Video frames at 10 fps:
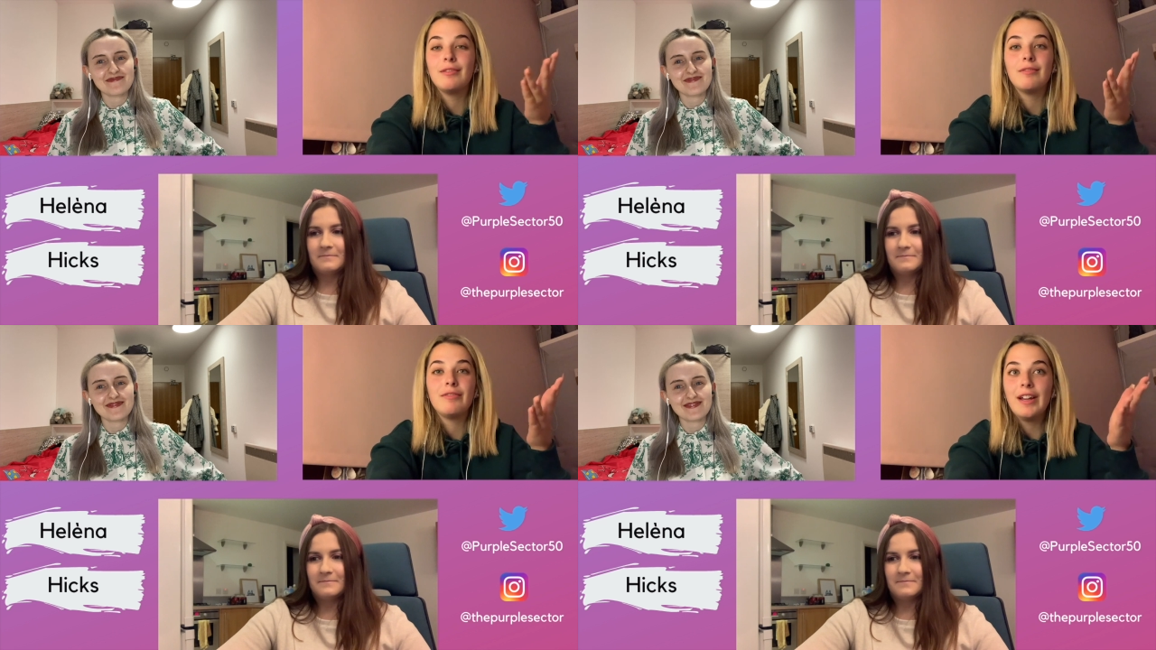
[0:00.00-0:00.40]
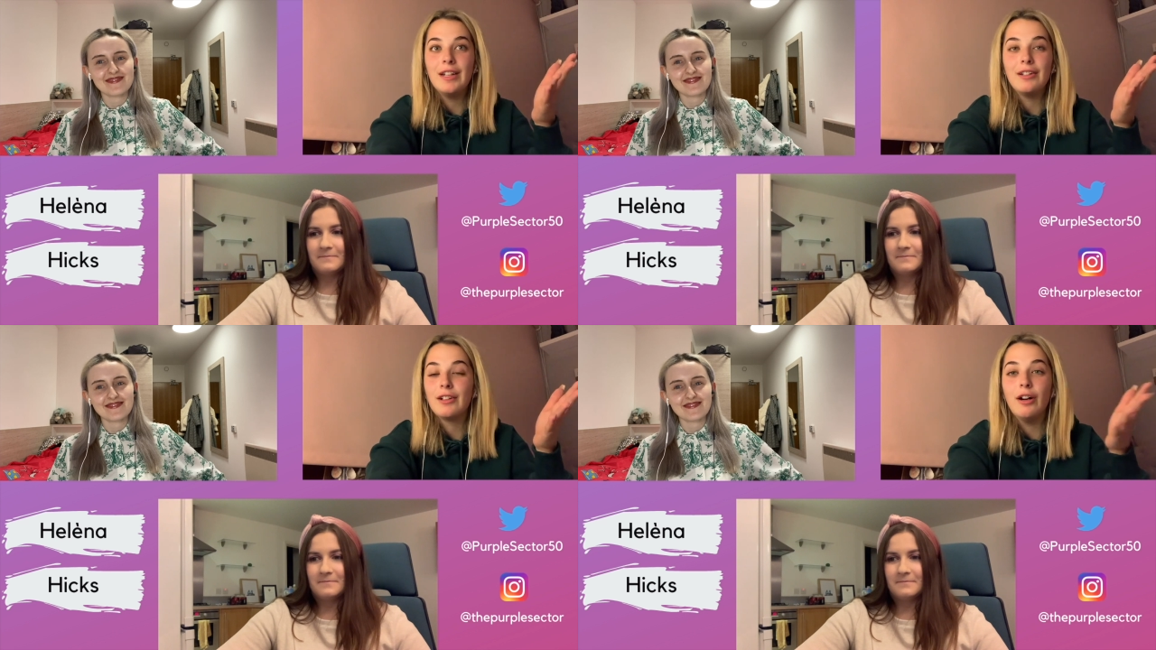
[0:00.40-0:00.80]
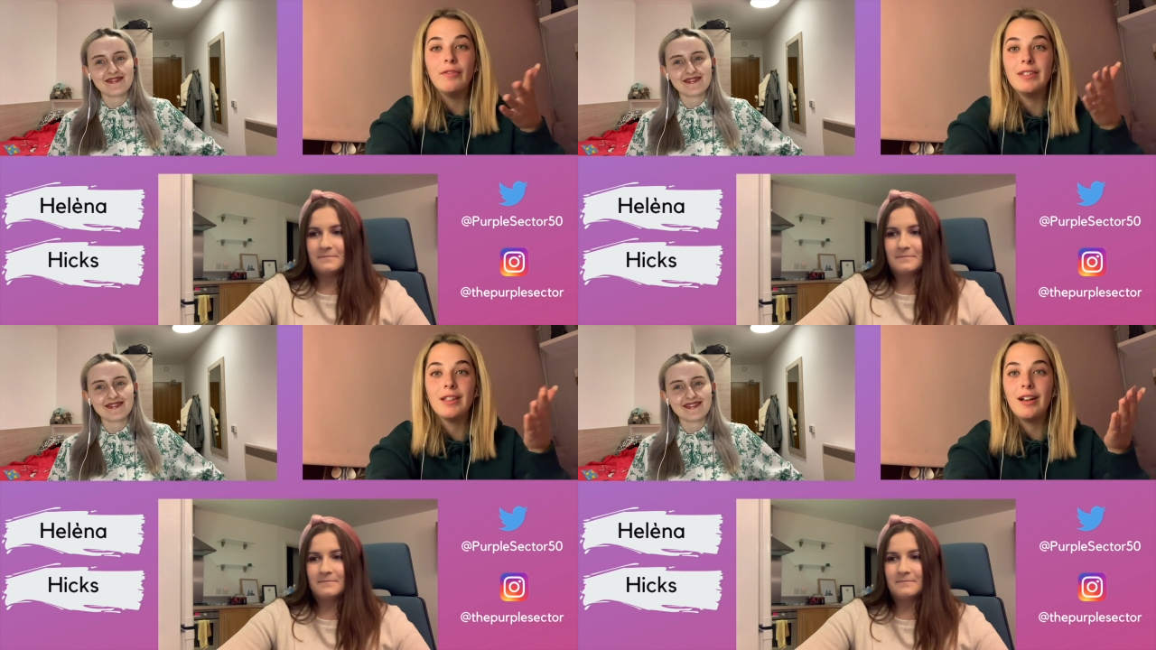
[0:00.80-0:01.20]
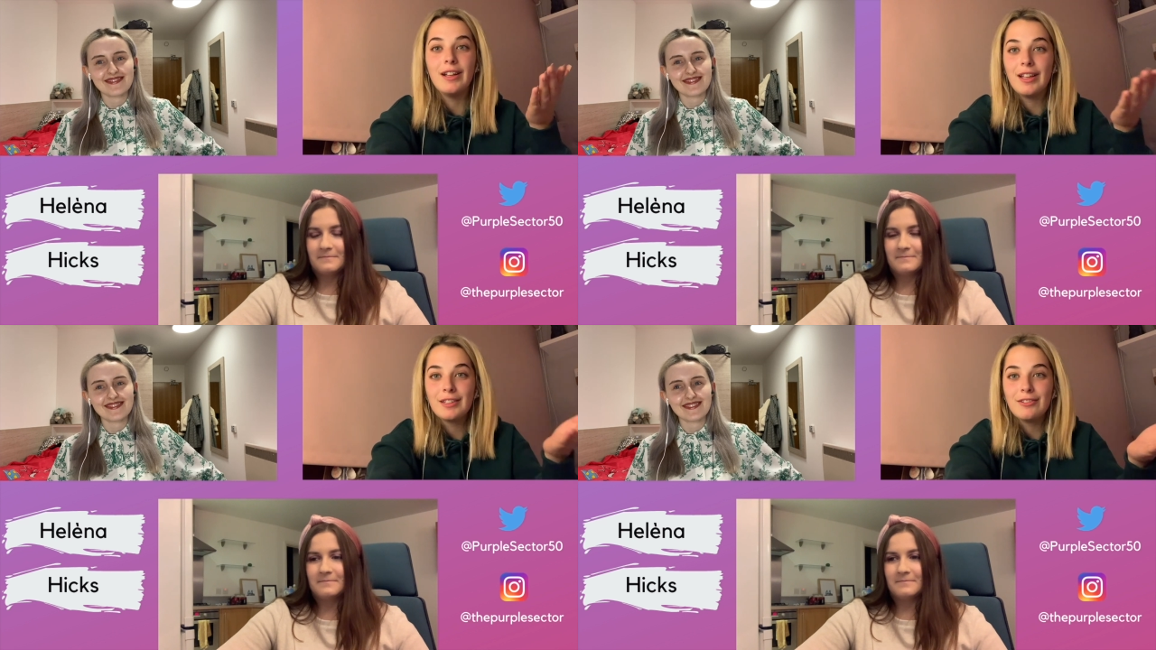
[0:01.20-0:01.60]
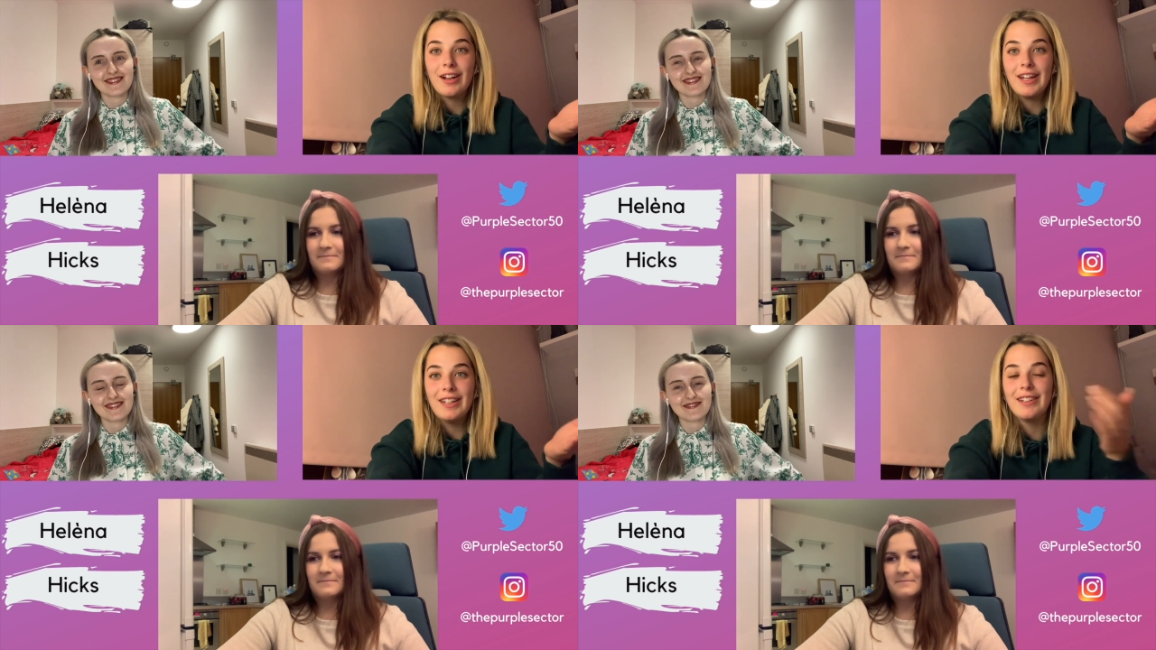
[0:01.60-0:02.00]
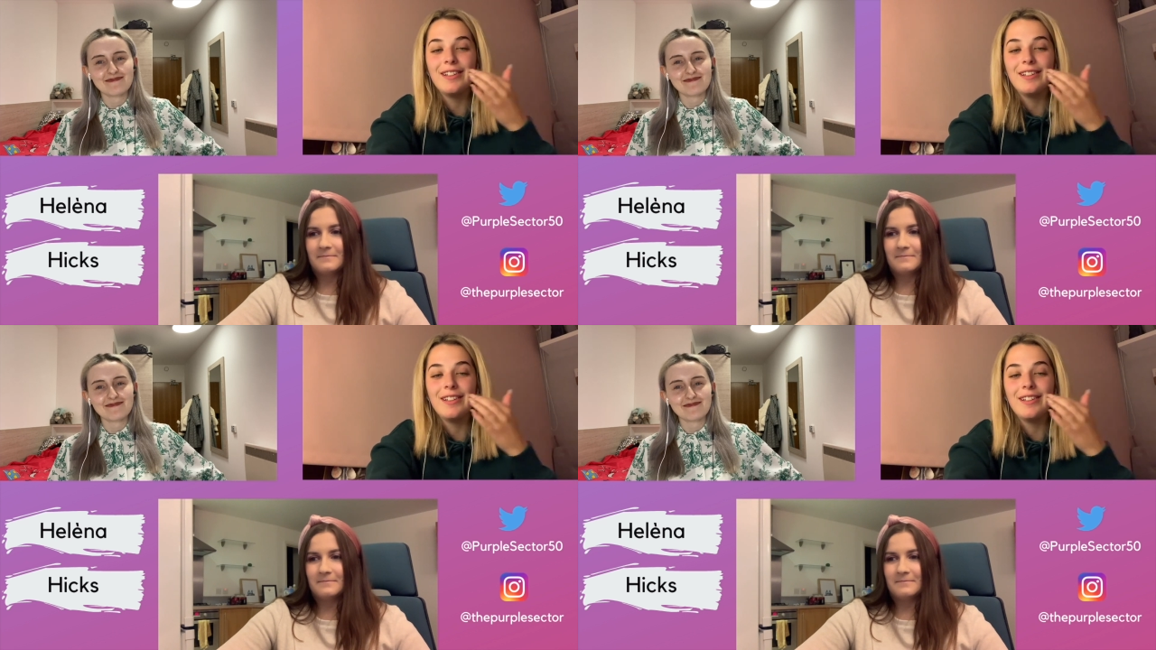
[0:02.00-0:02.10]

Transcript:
Speaker 1: failing at golf is that's great.